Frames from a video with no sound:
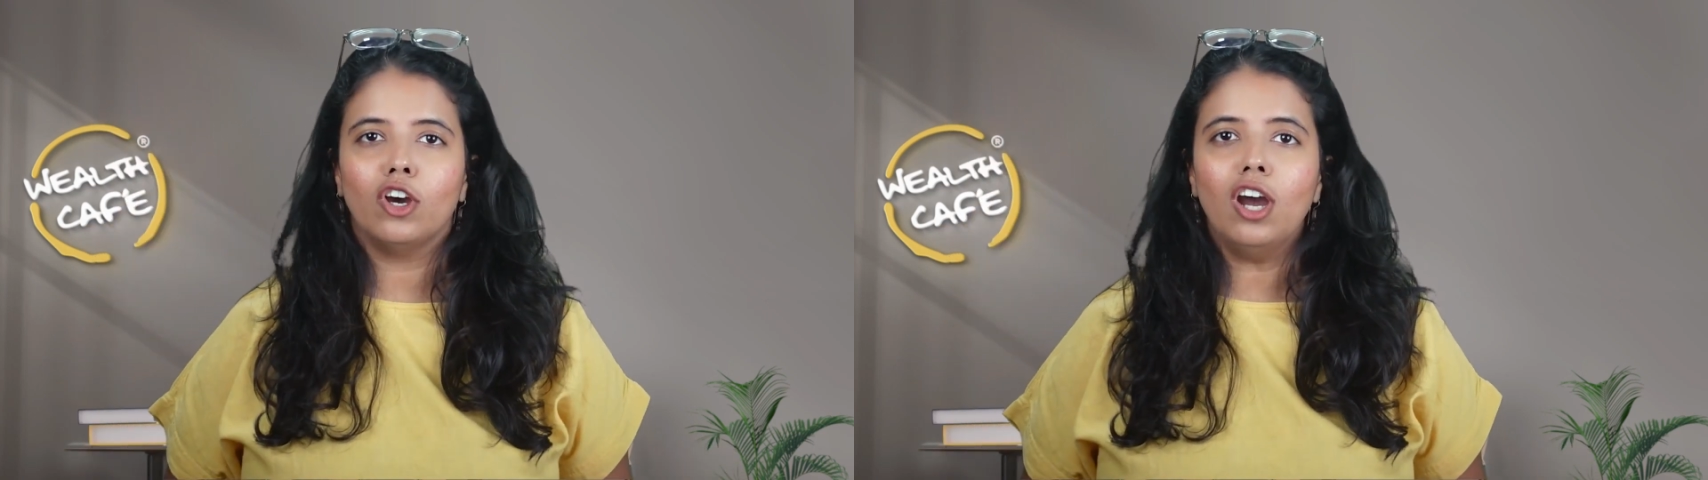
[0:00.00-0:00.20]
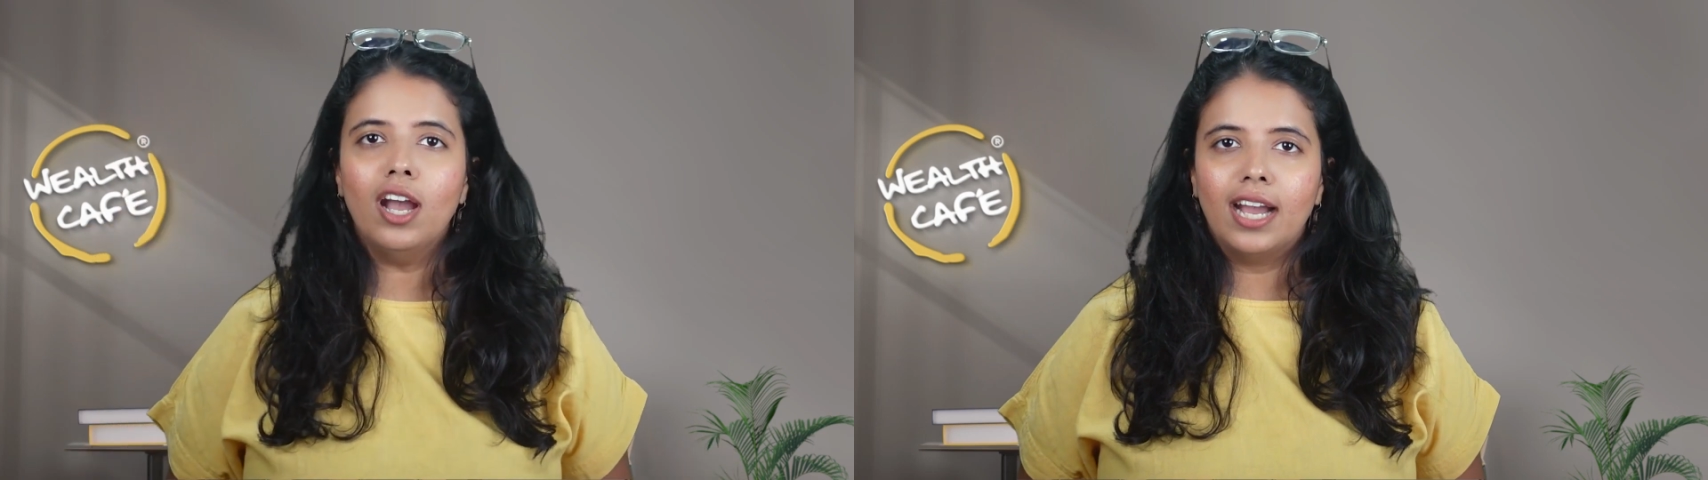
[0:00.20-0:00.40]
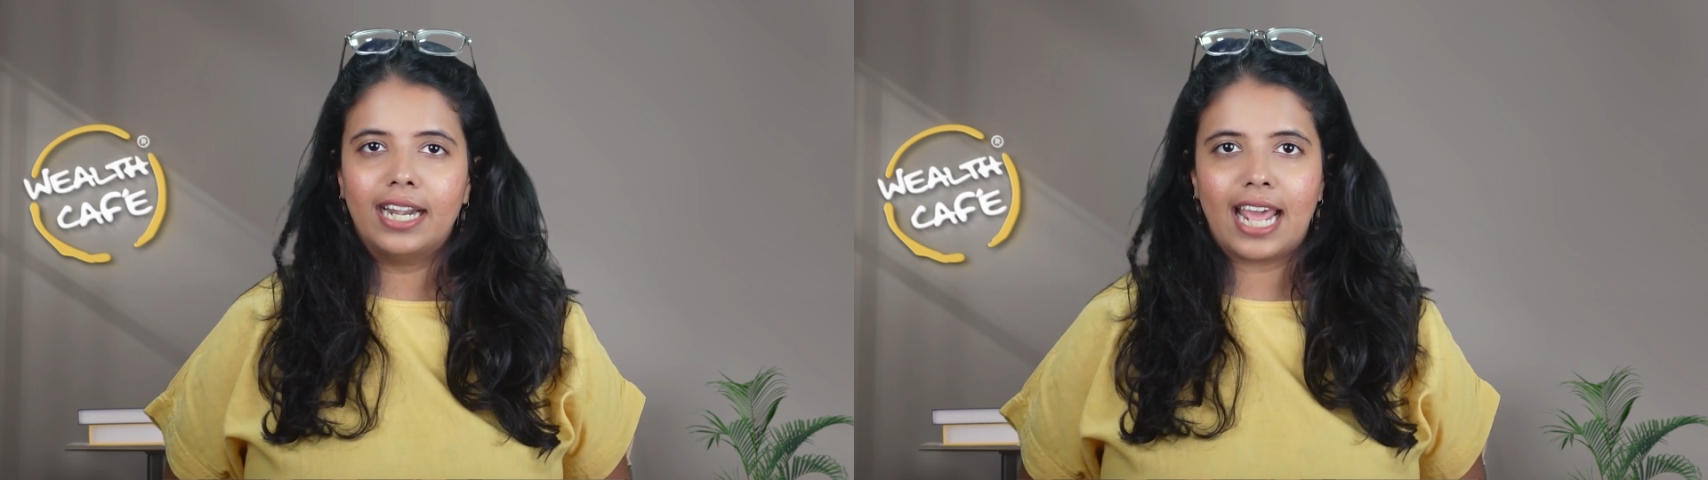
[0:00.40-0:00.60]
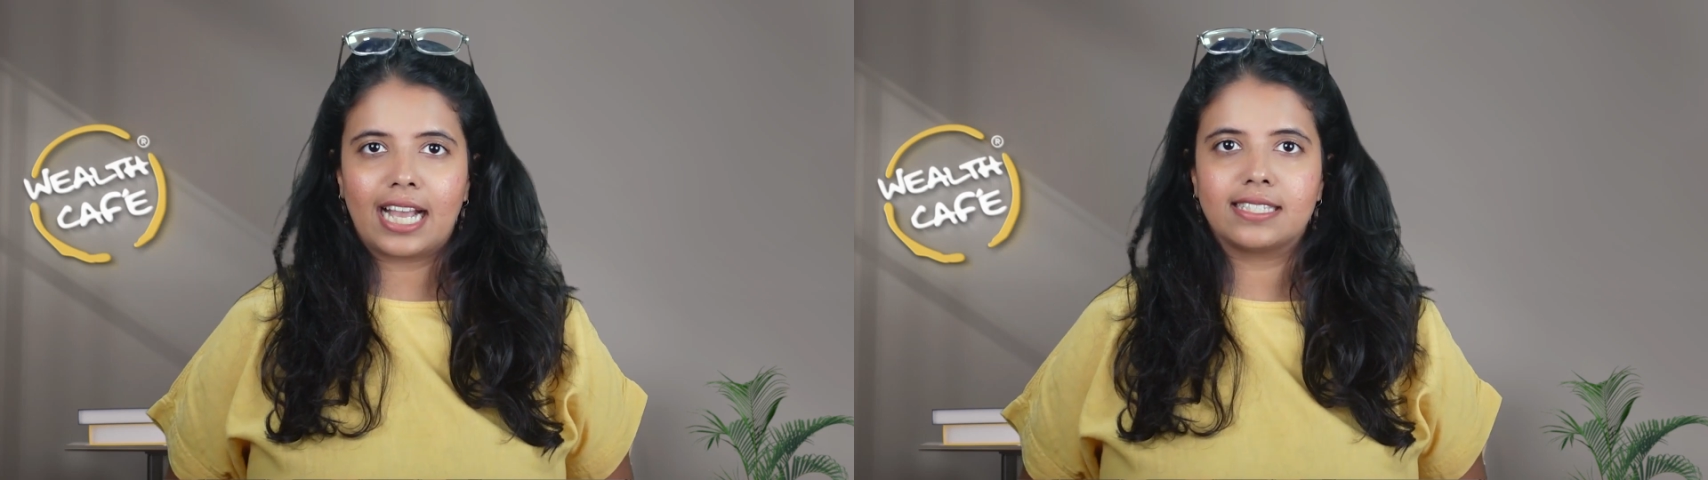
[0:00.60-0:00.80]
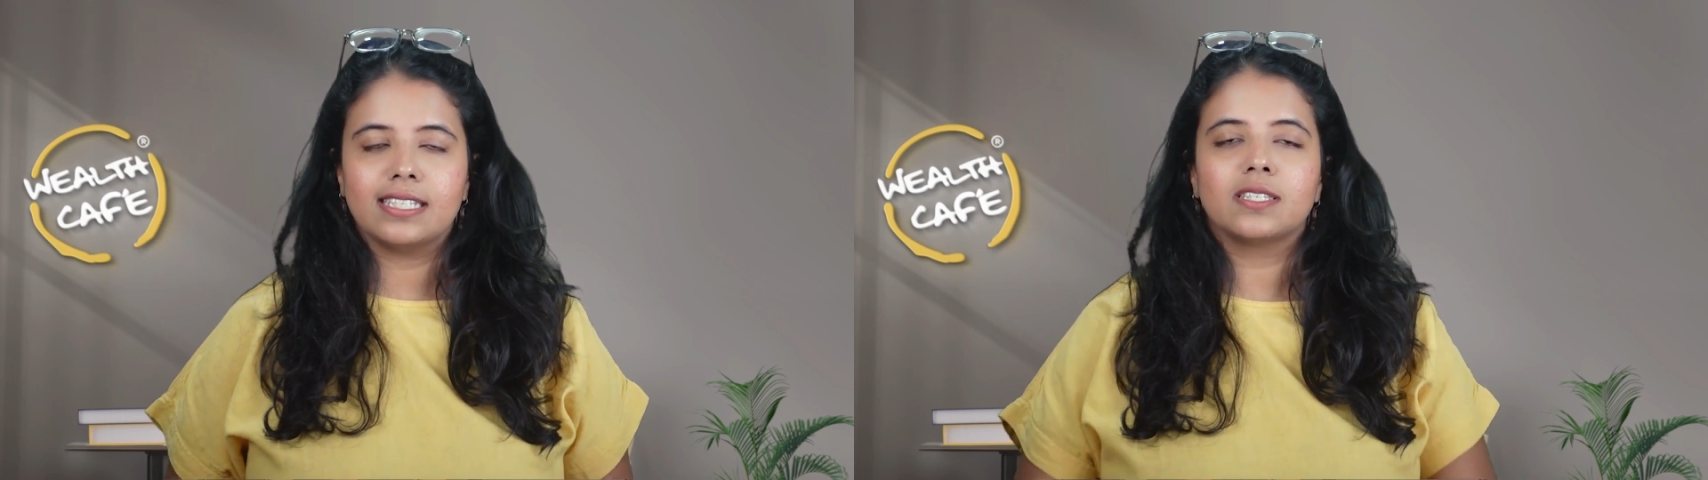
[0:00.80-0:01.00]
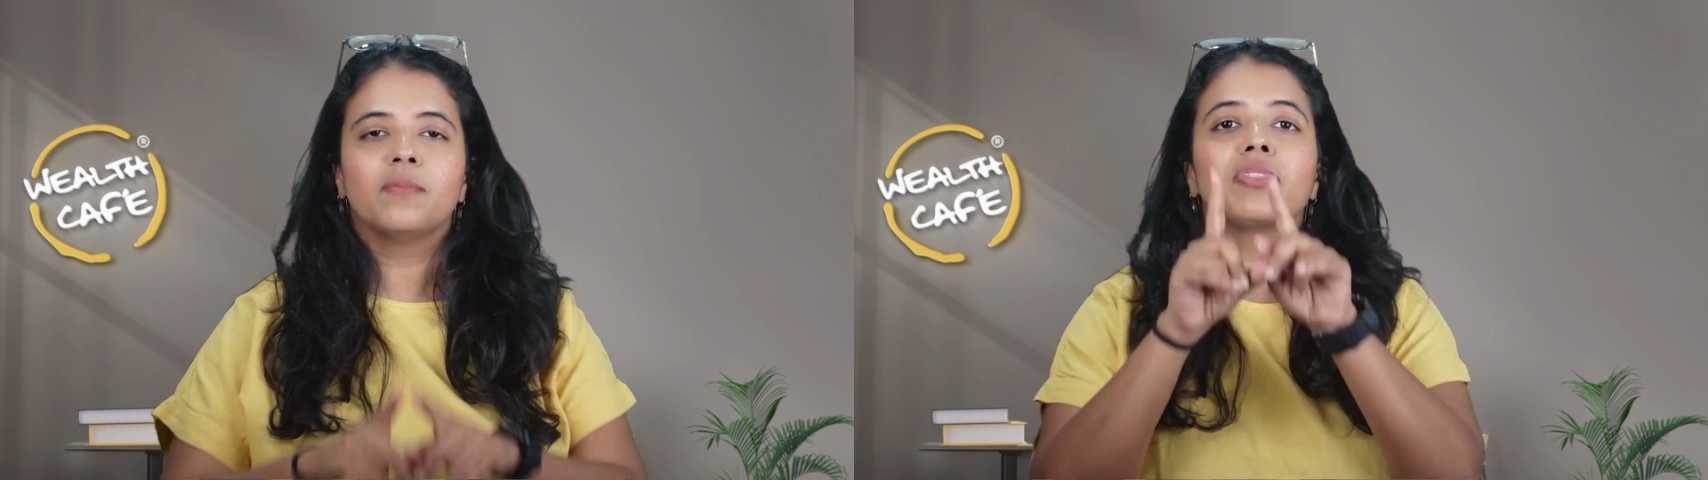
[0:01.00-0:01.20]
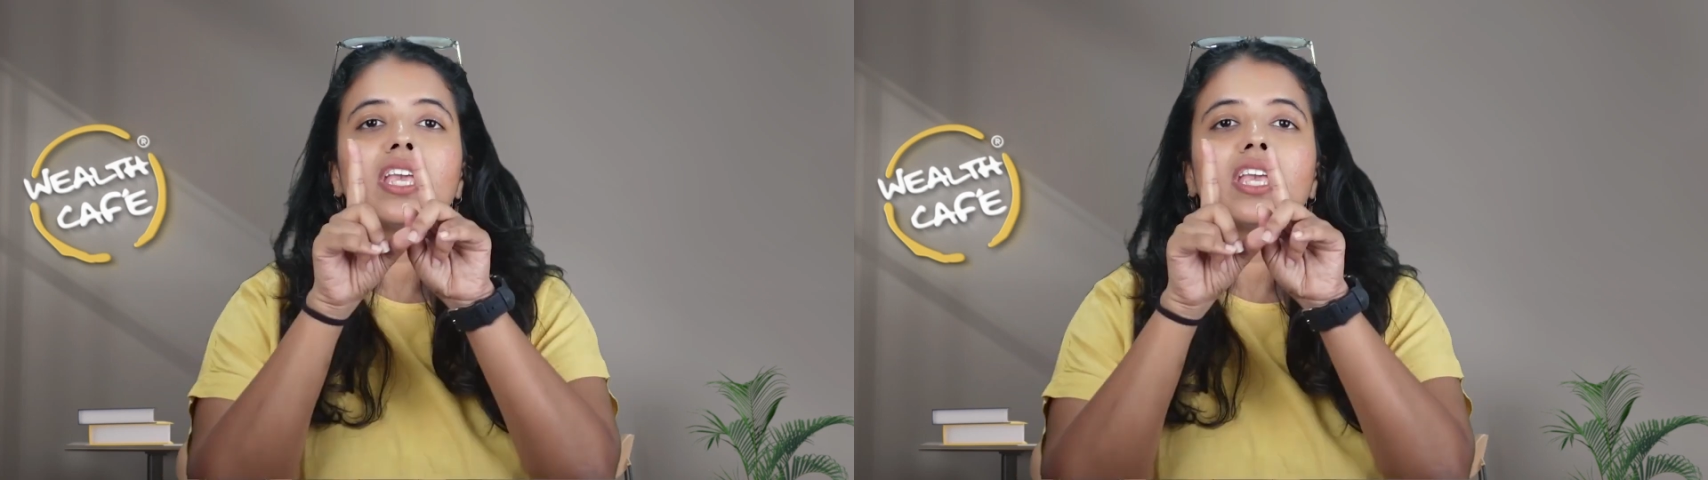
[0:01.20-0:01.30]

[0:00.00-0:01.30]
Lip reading: your taxes.